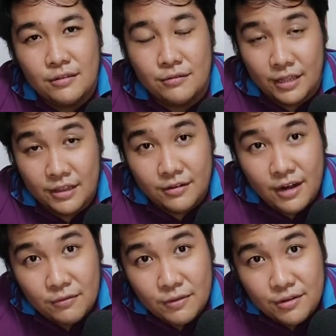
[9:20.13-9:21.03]
You
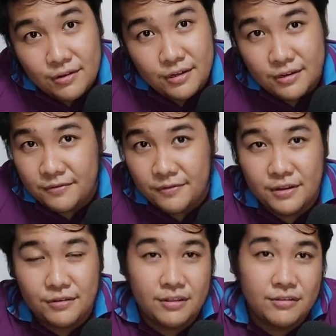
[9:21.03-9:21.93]
interact with your
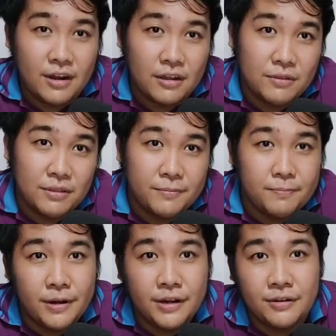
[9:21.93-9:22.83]
girlfriend, you interact with your
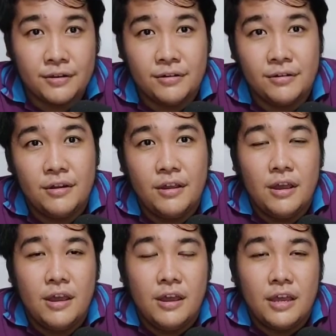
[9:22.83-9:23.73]
partner
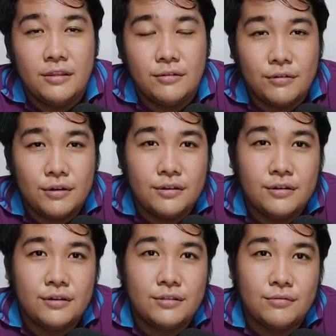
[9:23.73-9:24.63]
in
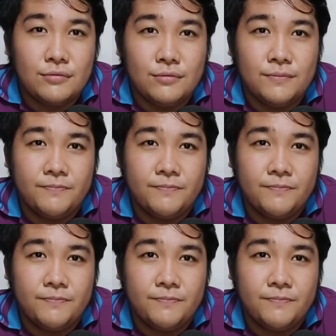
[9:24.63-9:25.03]
order to